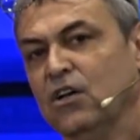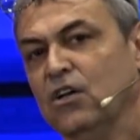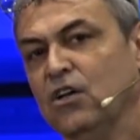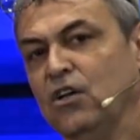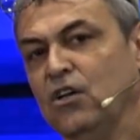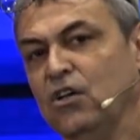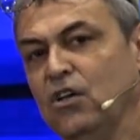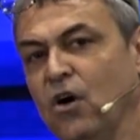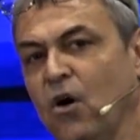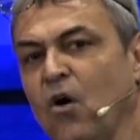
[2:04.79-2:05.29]

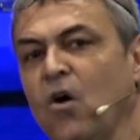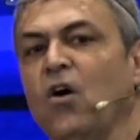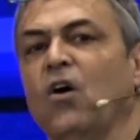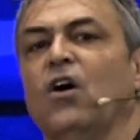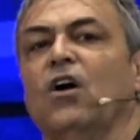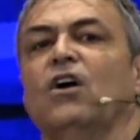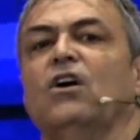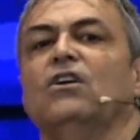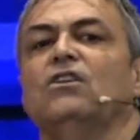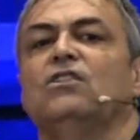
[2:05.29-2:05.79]

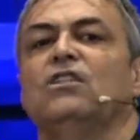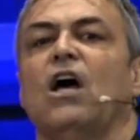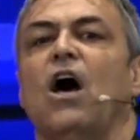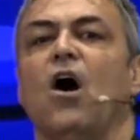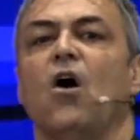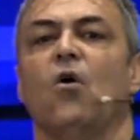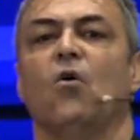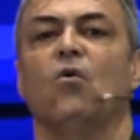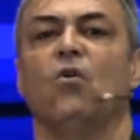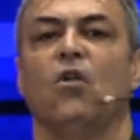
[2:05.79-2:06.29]
Yours,
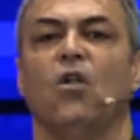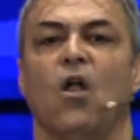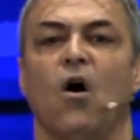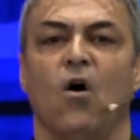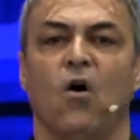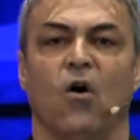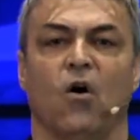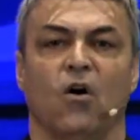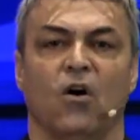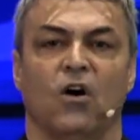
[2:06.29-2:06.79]
O
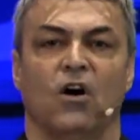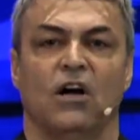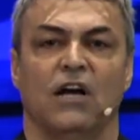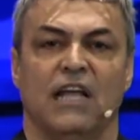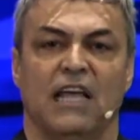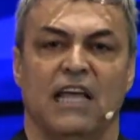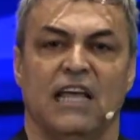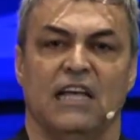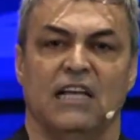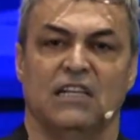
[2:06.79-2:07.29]
Lord,
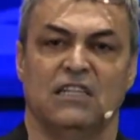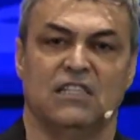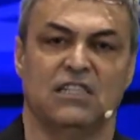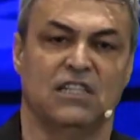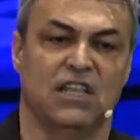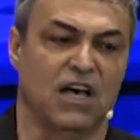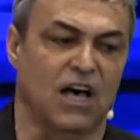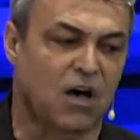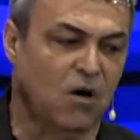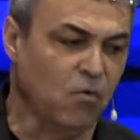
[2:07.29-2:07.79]
is
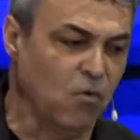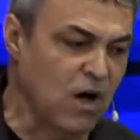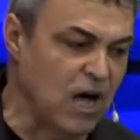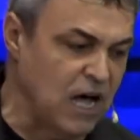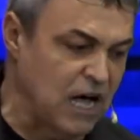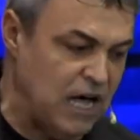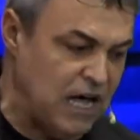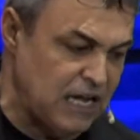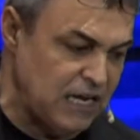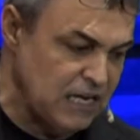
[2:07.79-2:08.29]
the
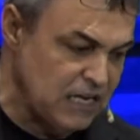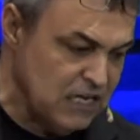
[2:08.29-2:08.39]
what?